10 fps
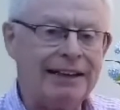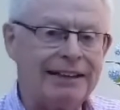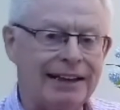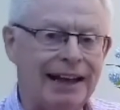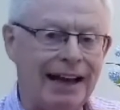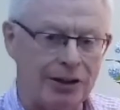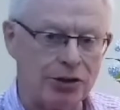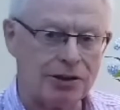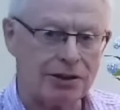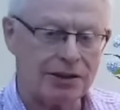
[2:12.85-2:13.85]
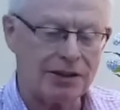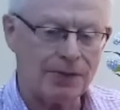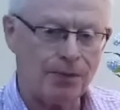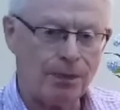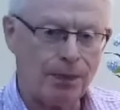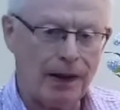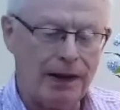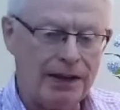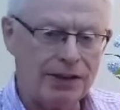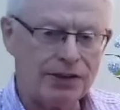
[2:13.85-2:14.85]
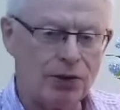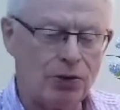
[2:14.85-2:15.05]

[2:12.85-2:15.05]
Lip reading: they clashed. So